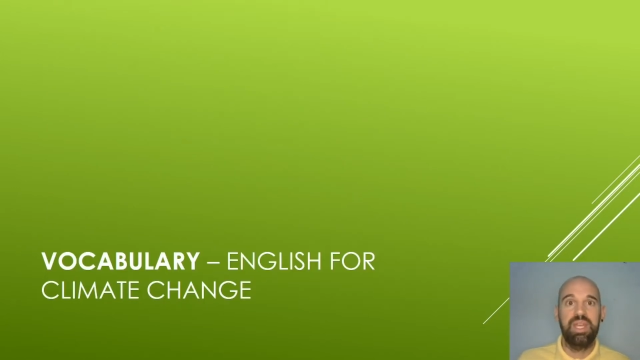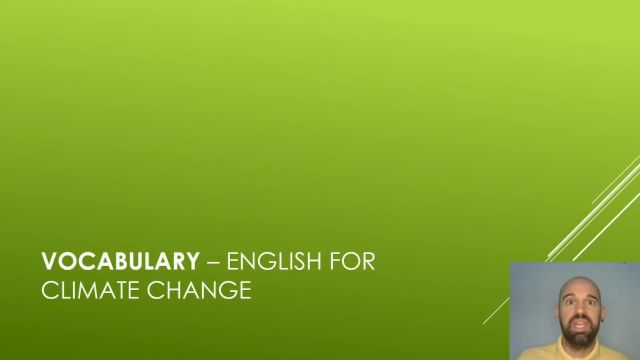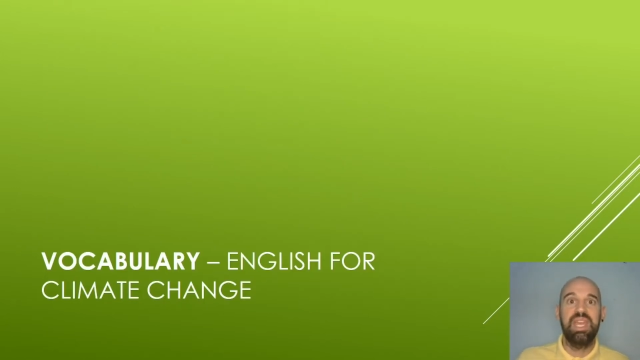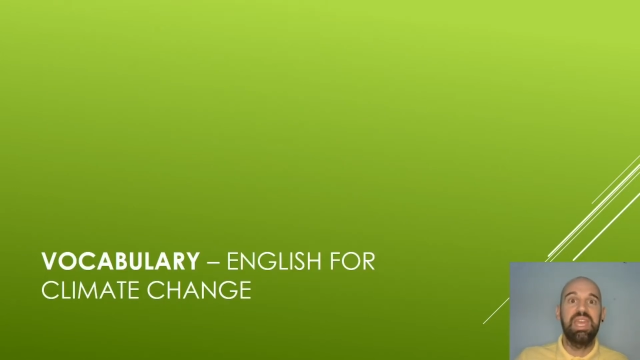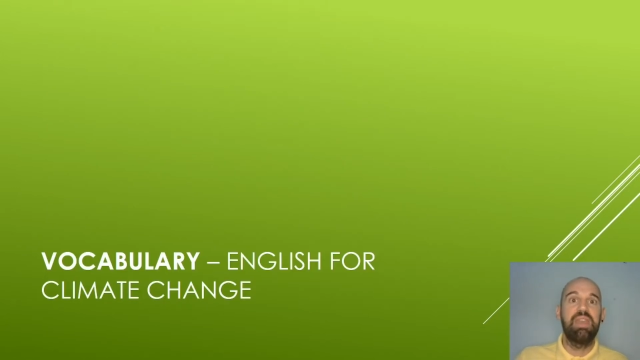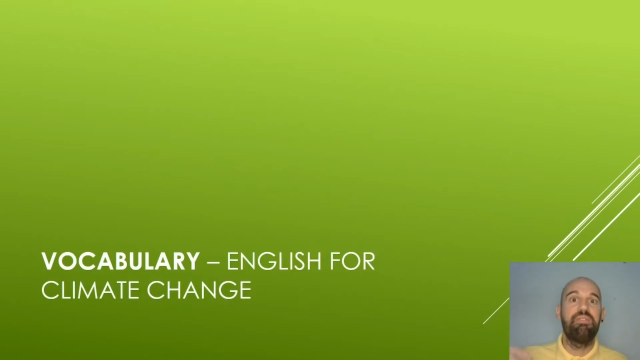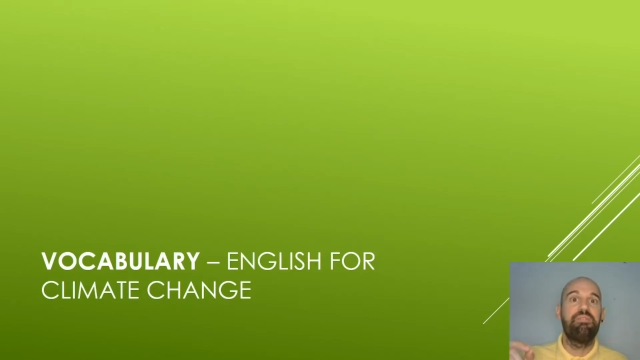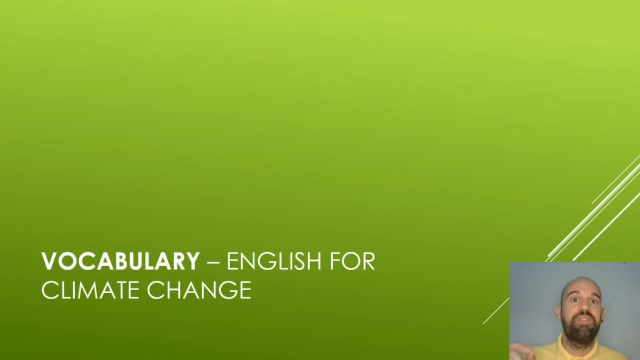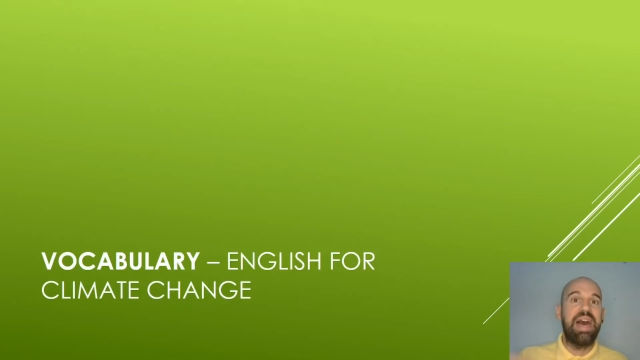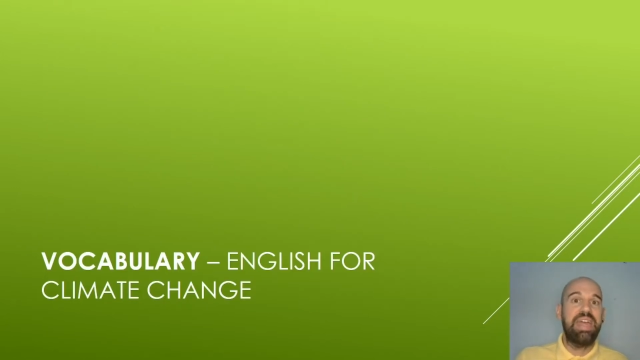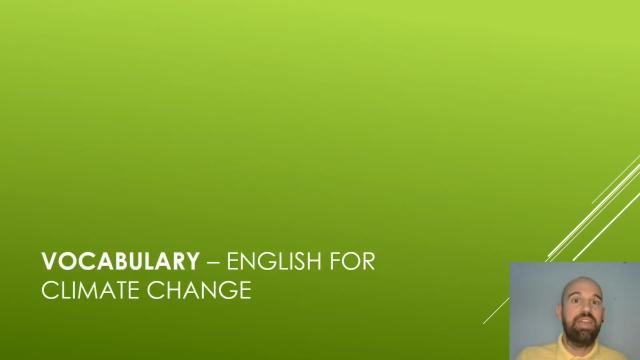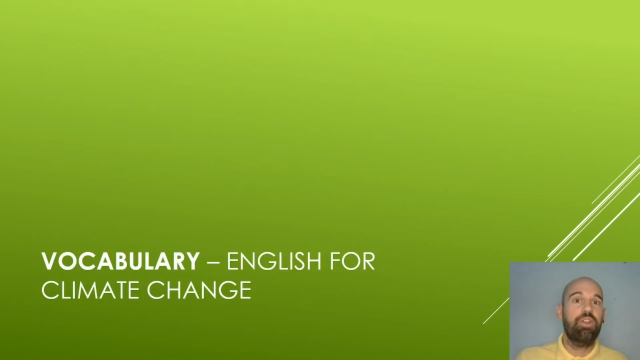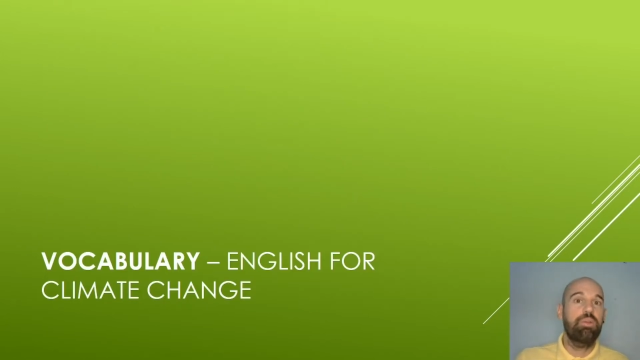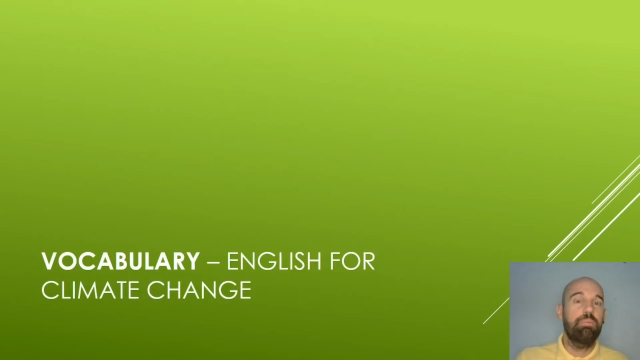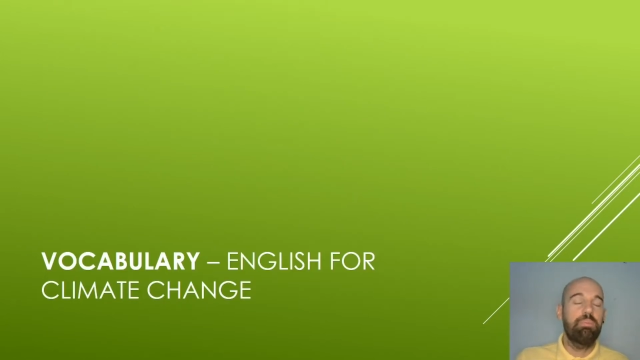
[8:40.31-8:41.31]

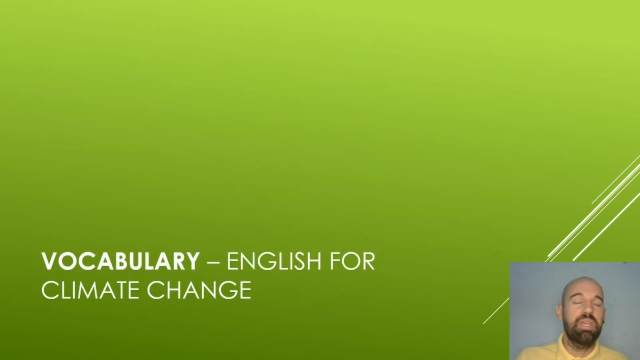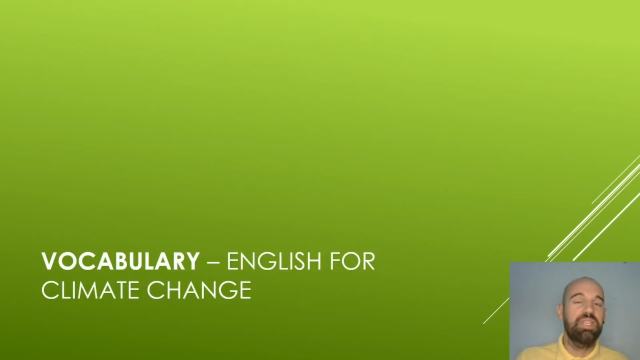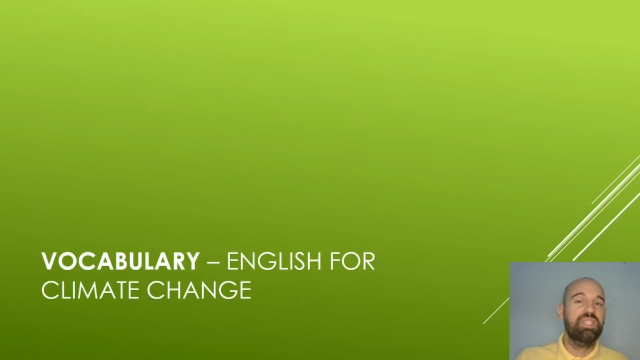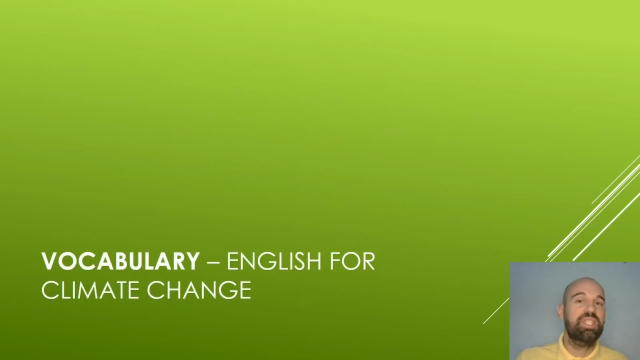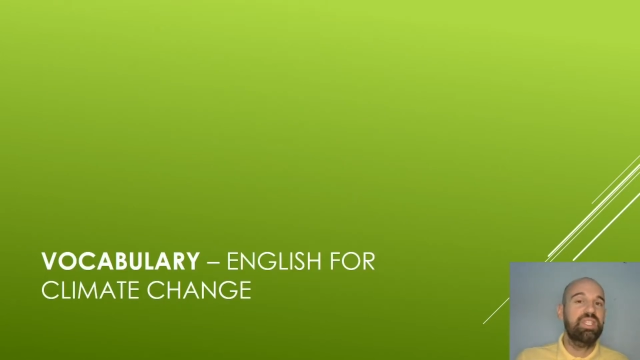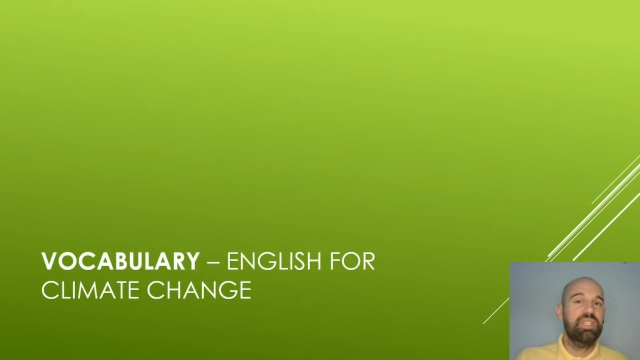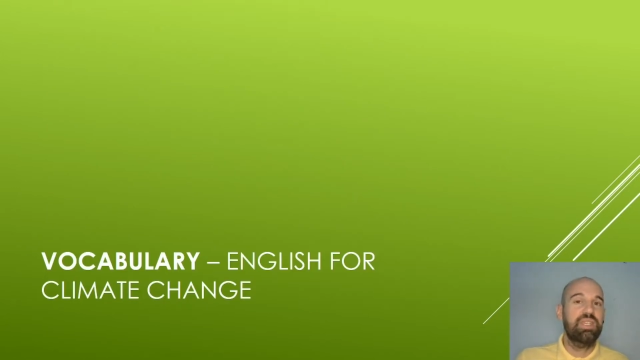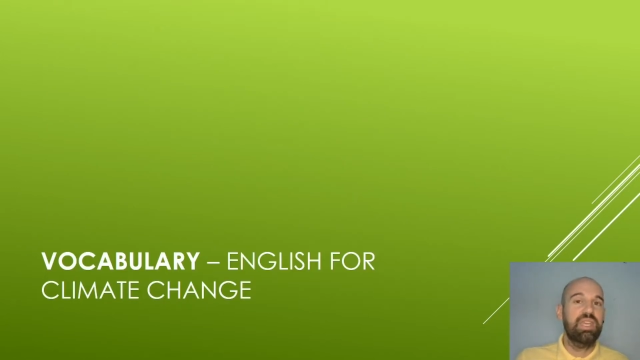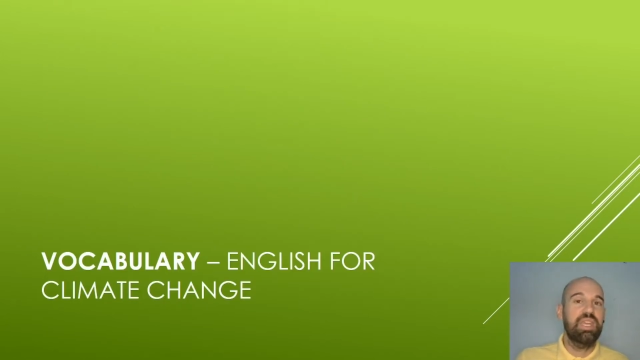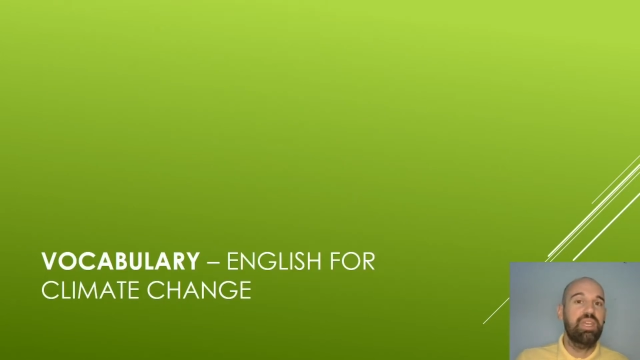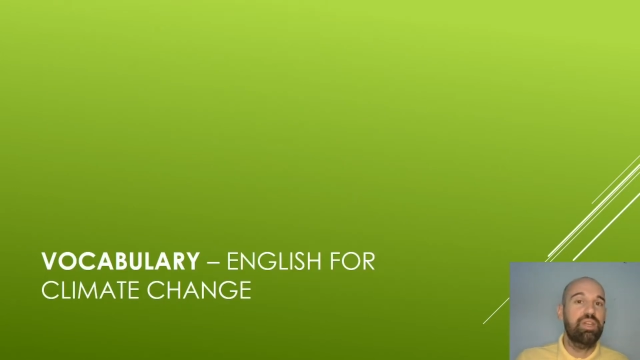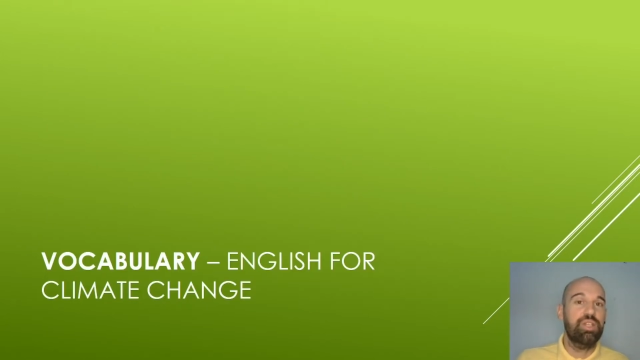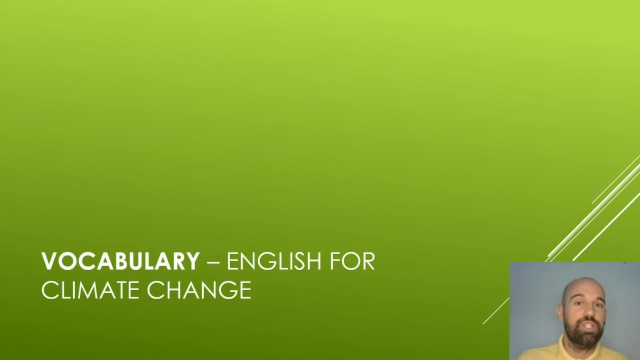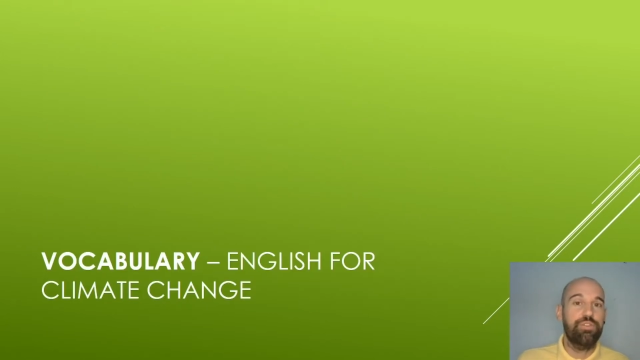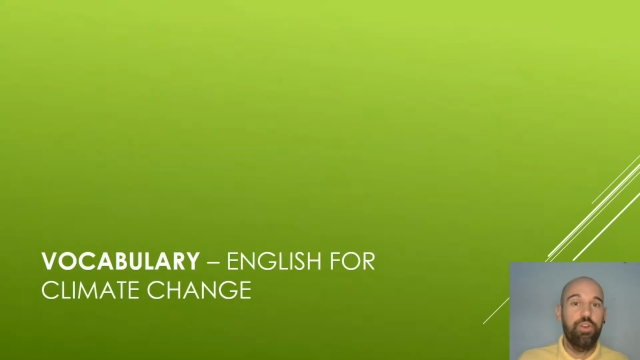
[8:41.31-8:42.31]
environmental
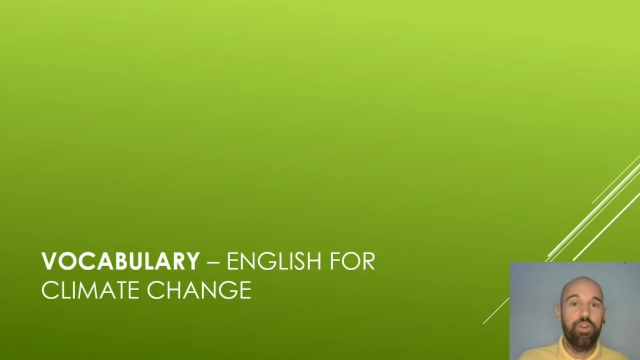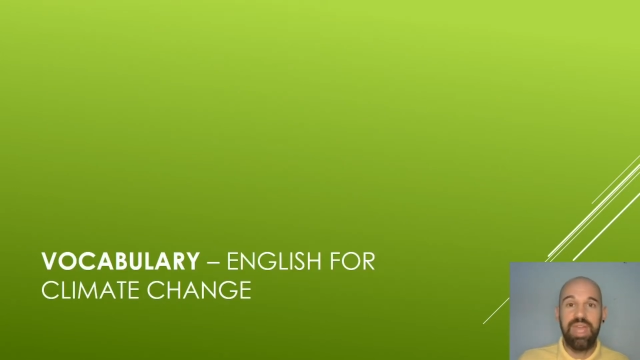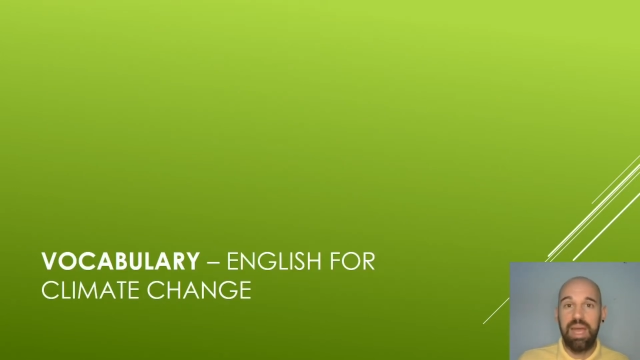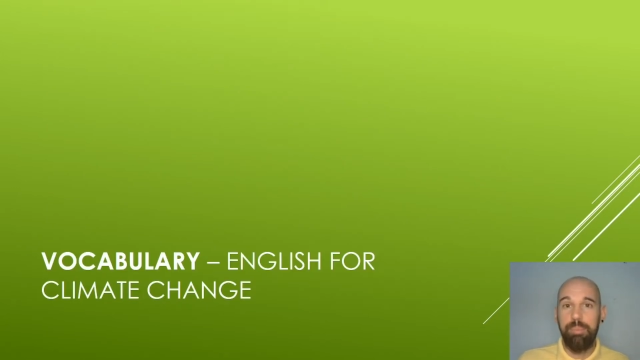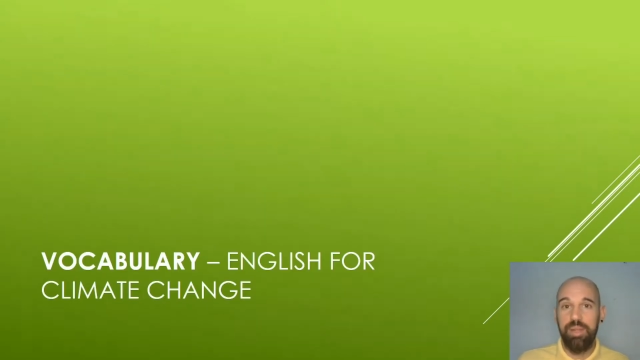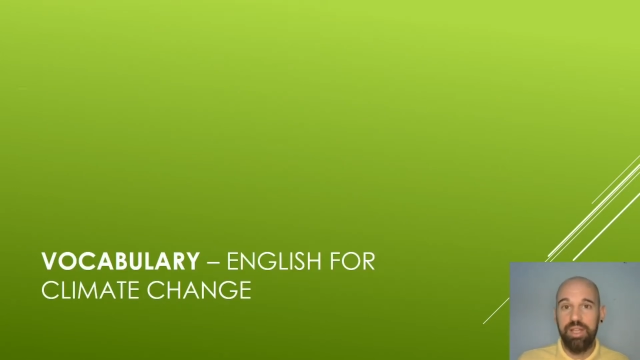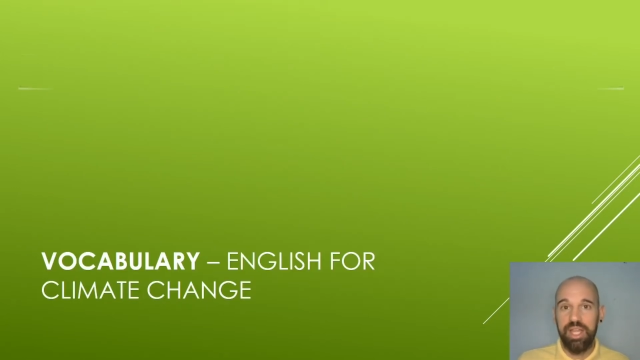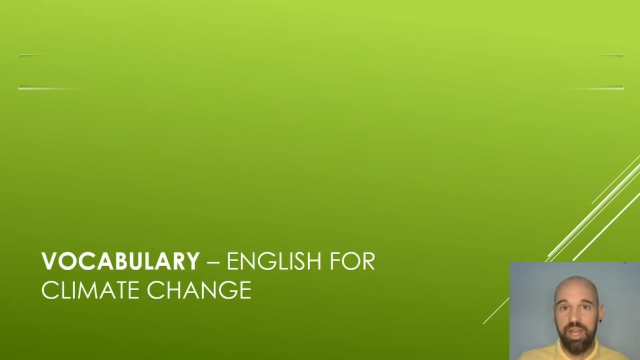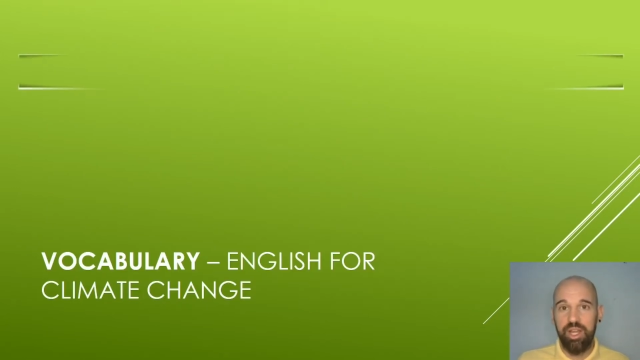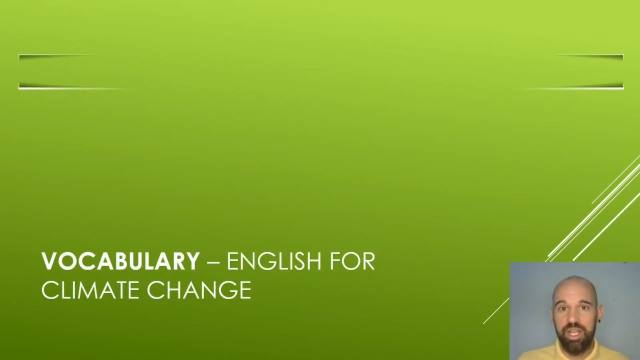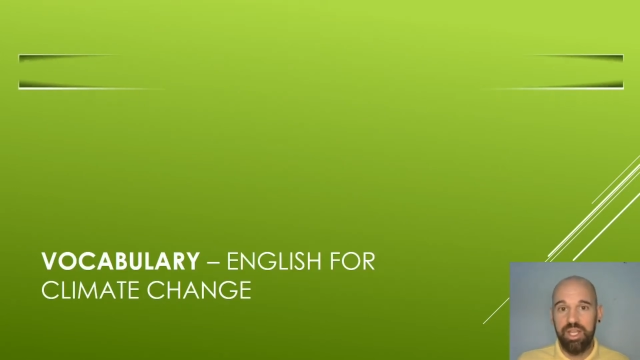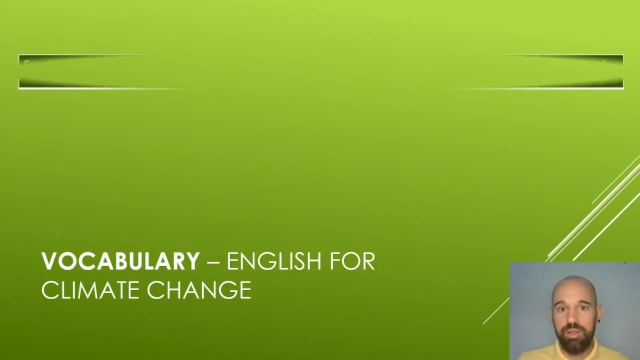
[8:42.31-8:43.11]
English vocabulary.